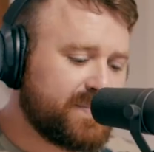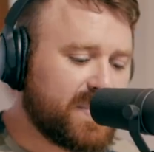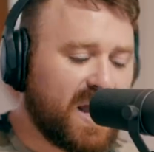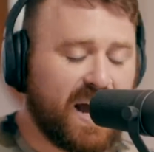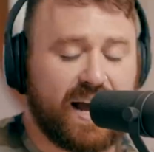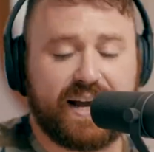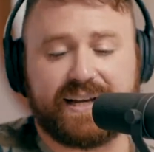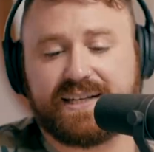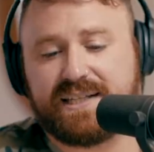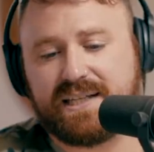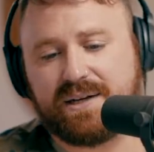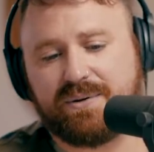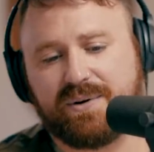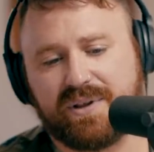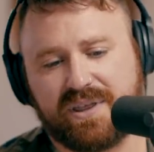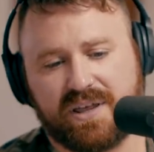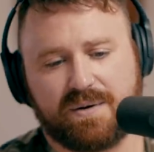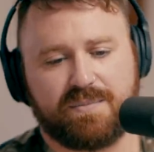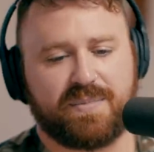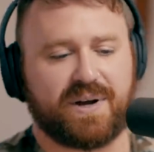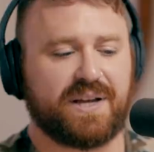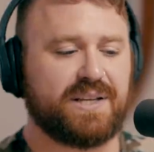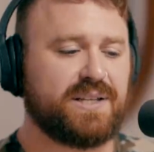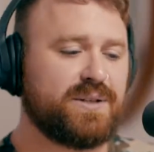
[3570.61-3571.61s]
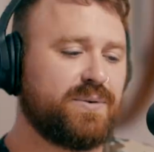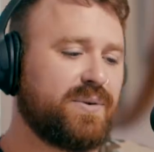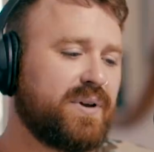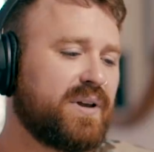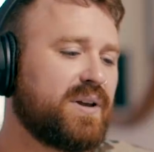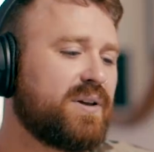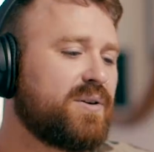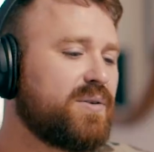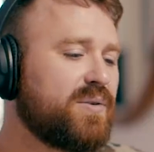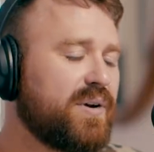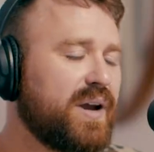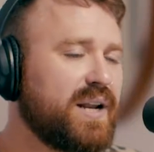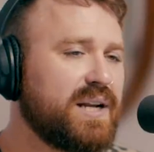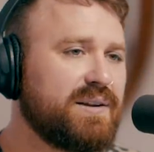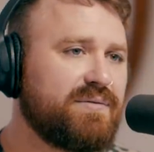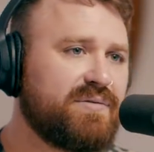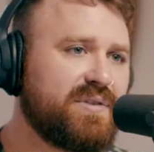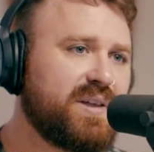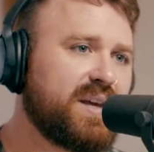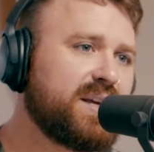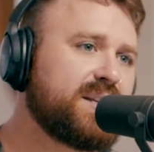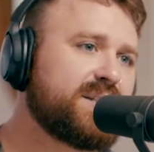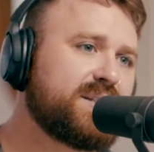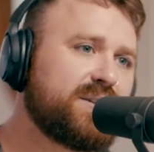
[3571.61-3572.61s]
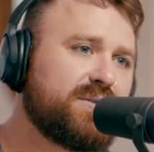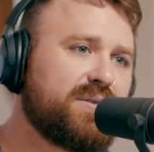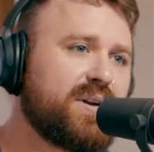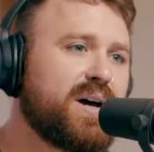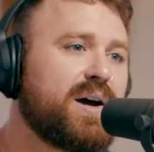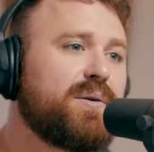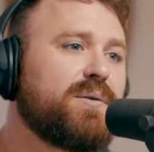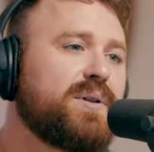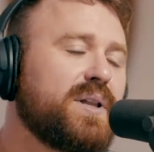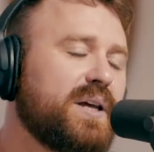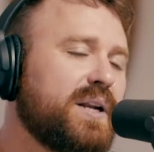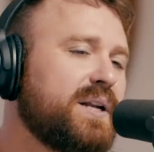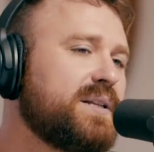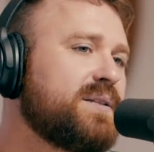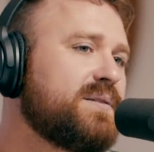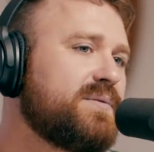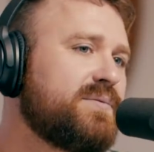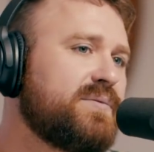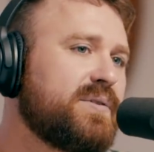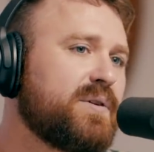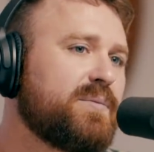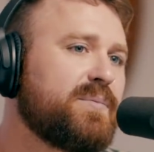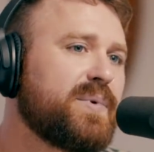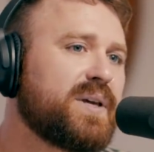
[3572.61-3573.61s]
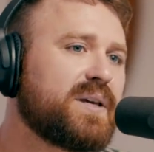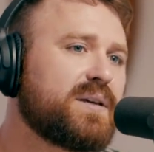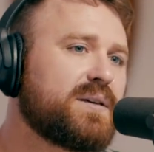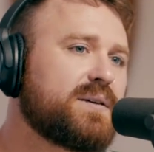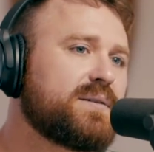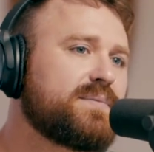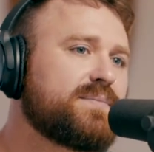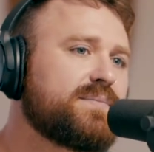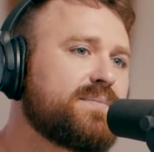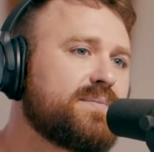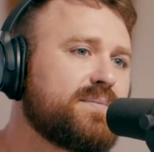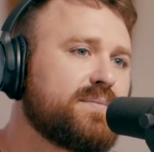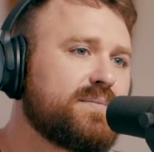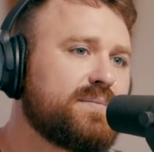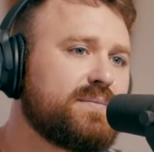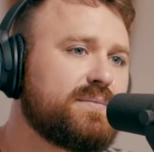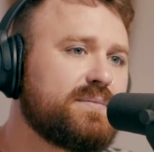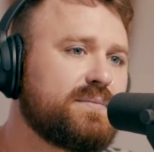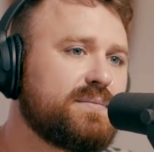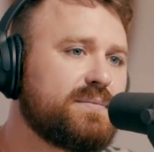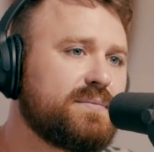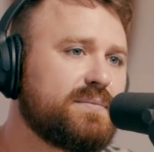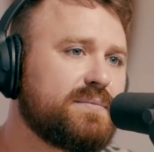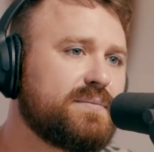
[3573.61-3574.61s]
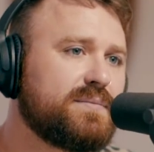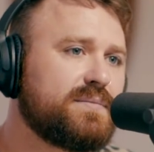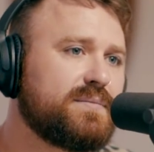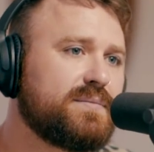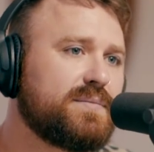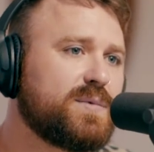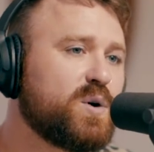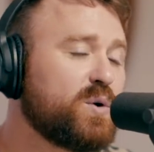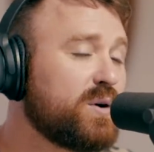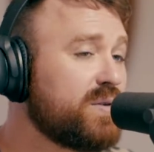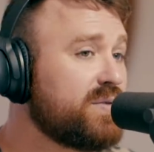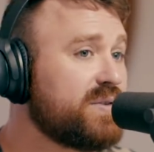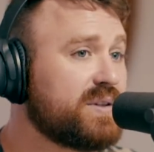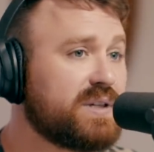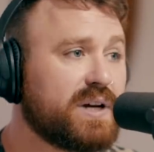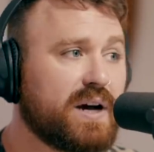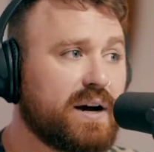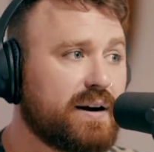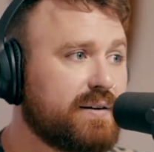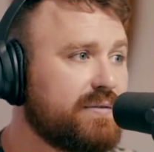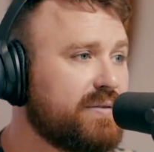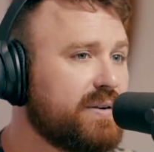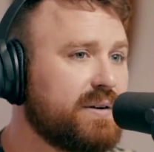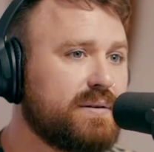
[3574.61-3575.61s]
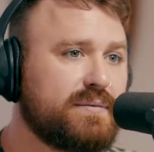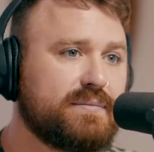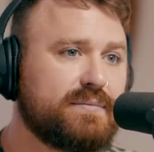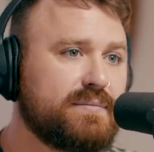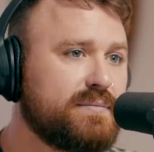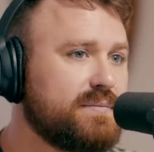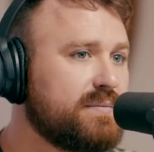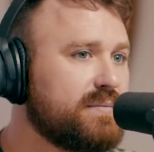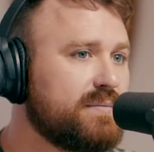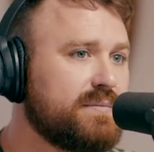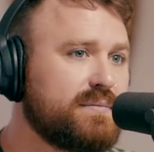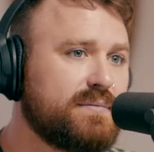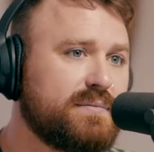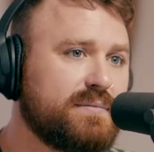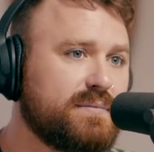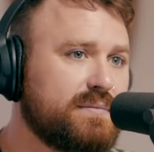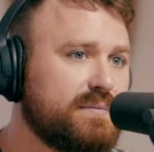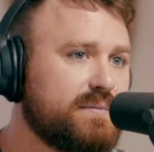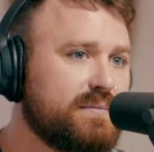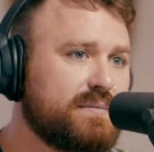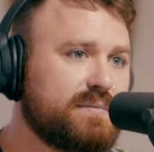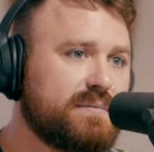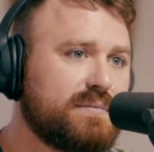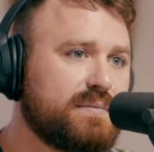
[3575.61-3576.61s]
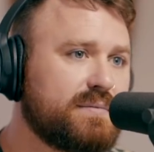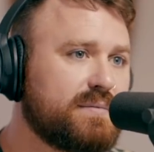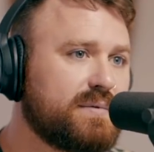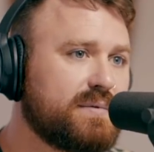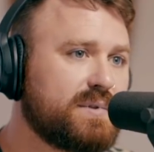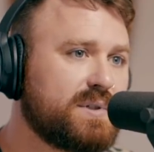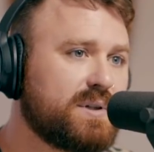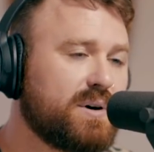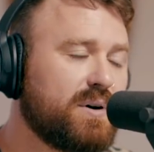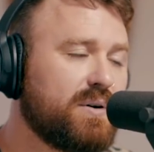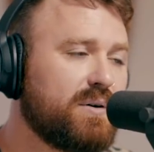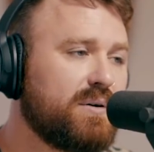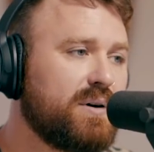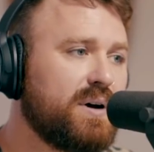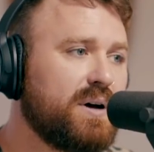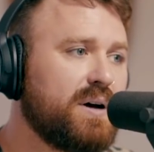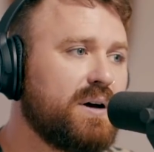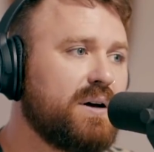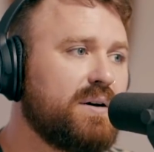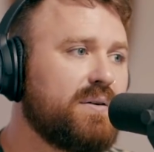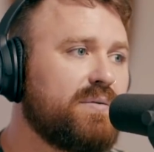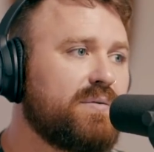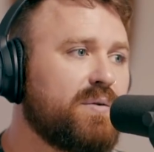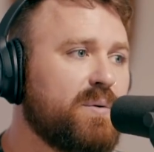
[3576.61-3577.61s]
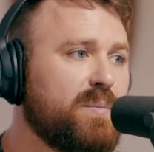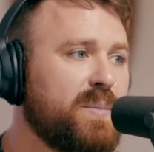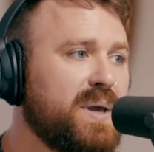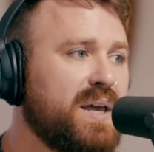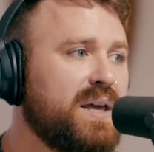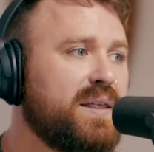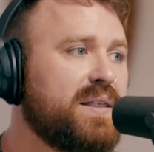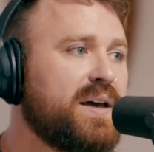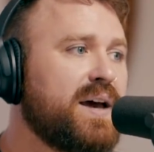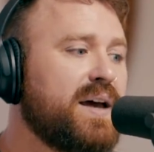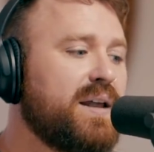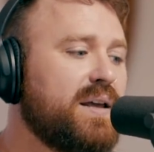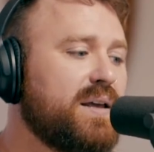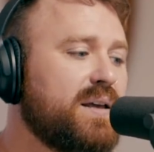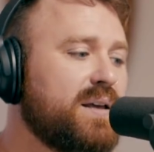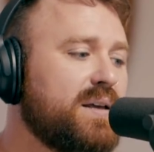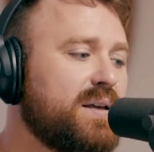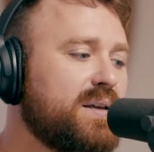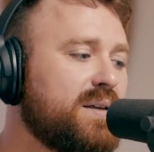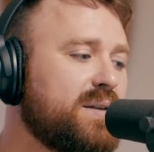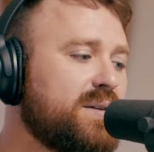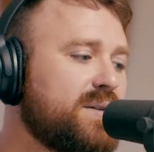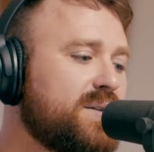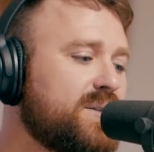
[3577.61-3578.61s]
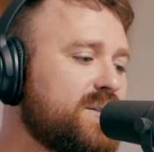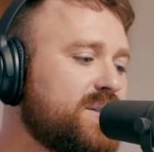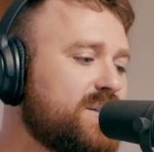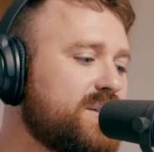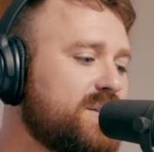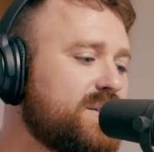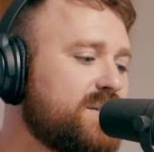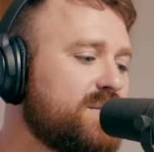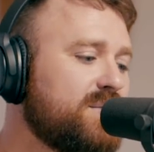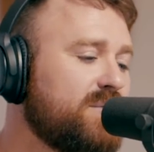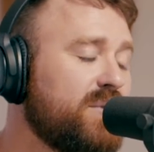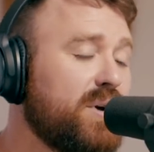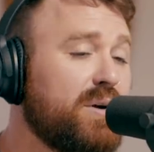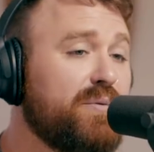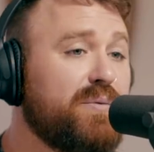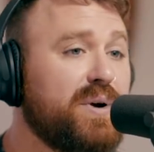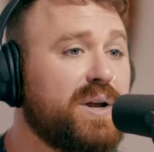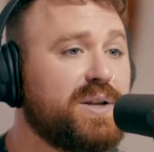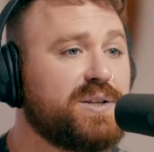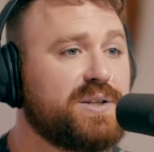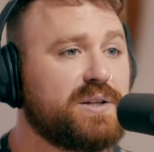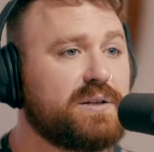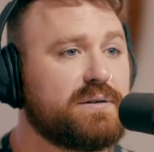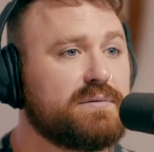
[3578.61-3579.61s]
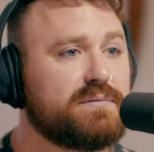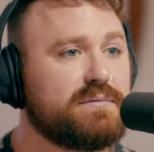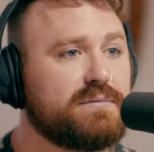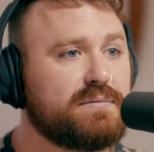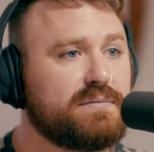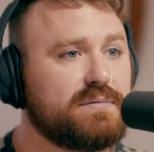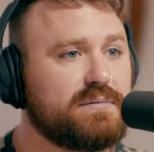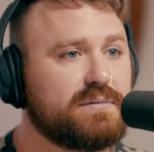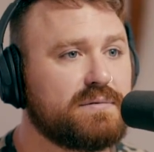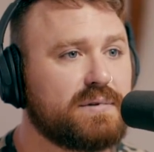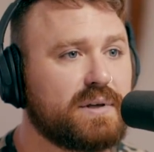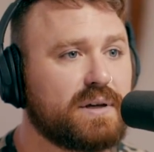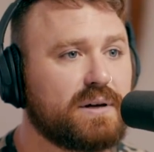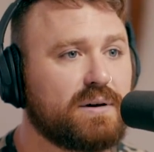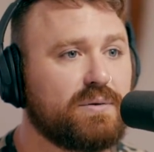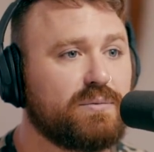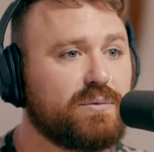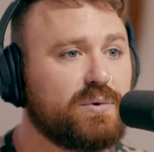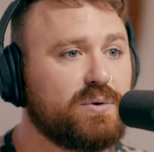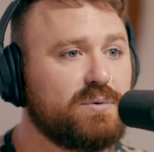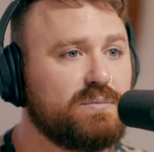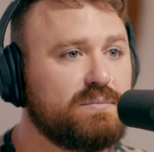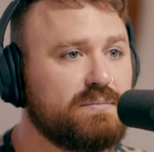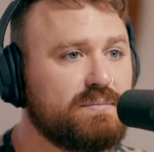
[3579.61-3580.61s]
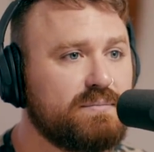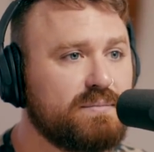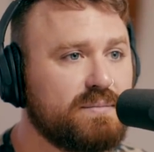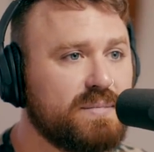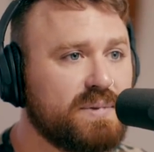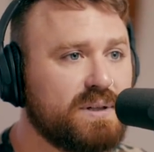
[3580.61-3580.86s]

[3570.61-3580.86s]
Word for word: Time? I deal with it by doing creative things that are not related to filmmaking or photography. So for me, that is rearranging like a room,